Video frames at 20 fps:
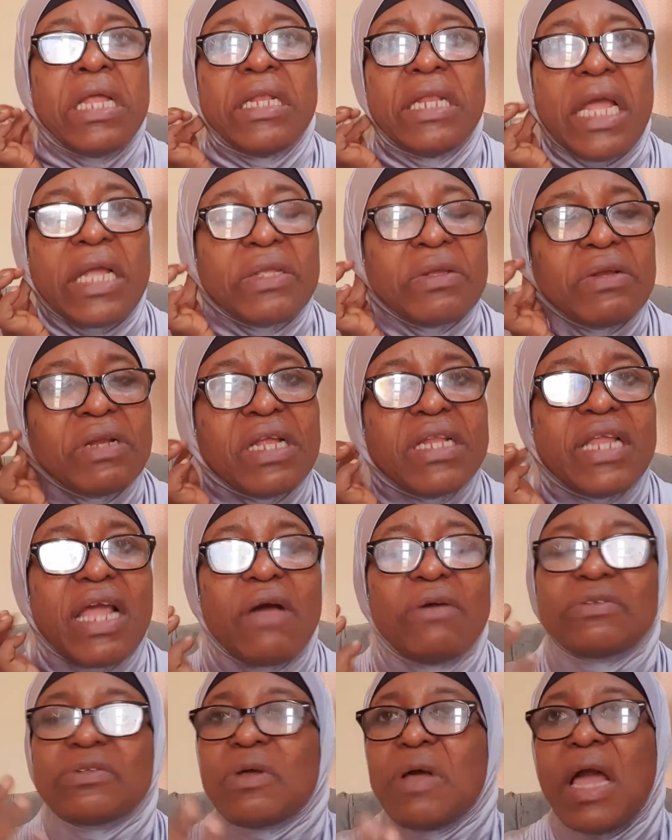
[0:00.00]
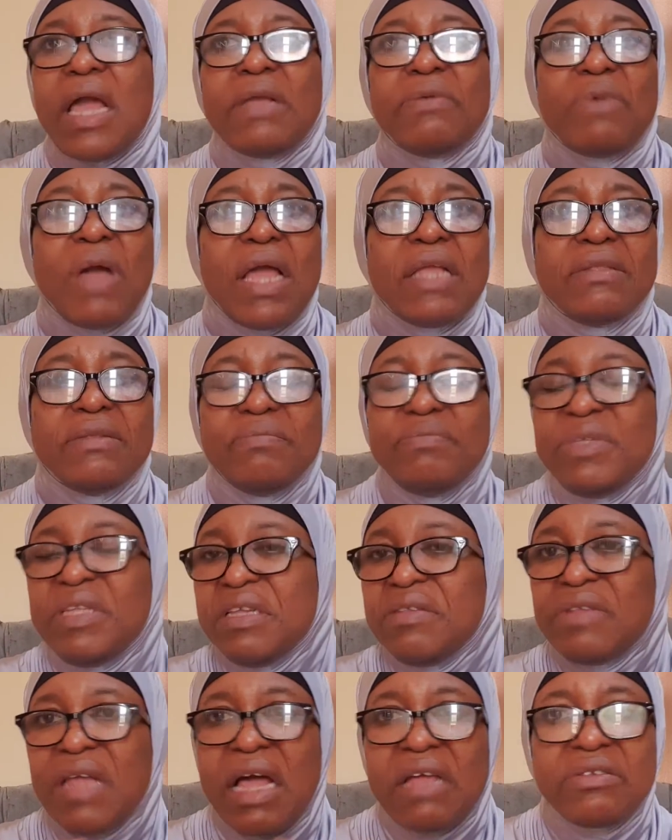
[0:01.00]
Like the other day I
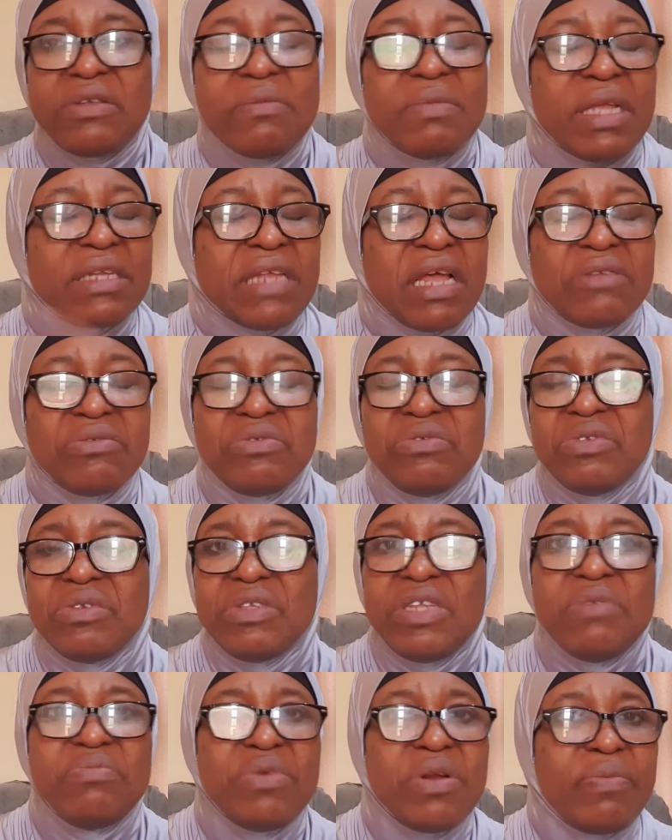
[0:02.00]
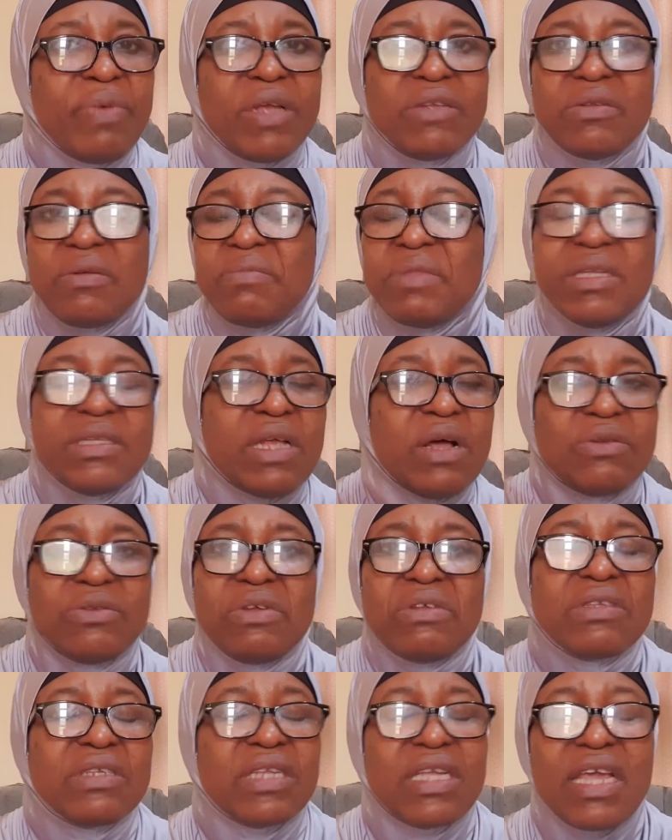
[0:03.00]
sometimes prepare some things, I'll
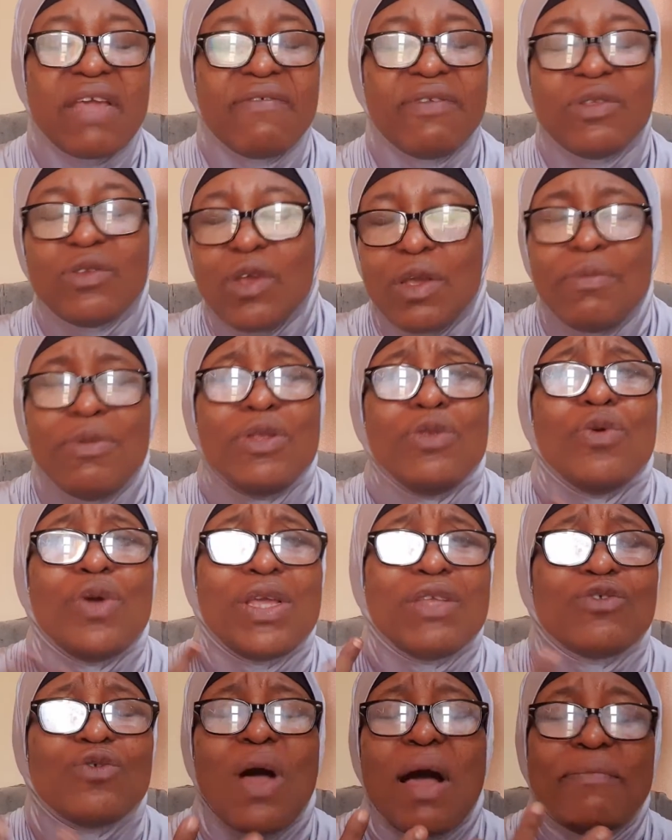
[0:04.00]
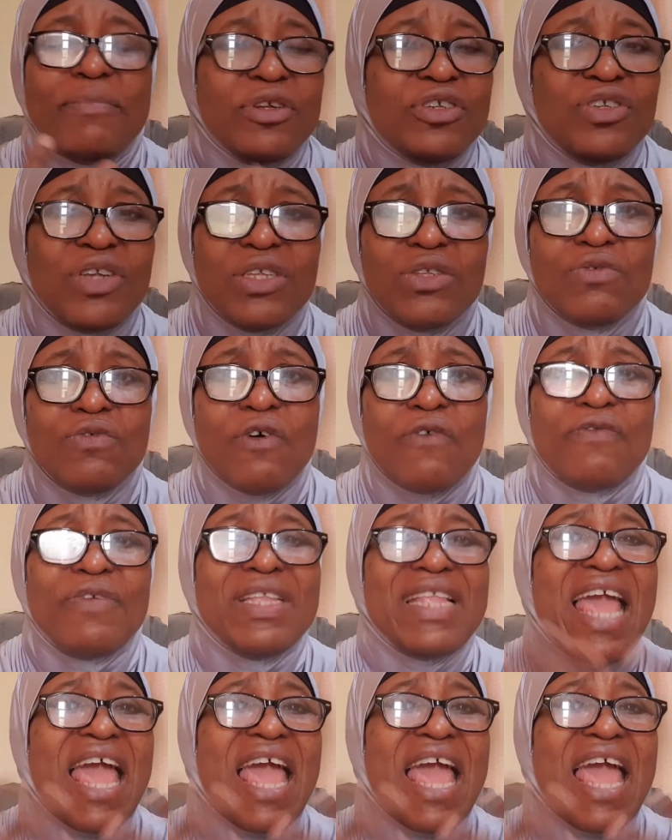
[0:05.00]
just give it to him. You know, he's so appreciative of it.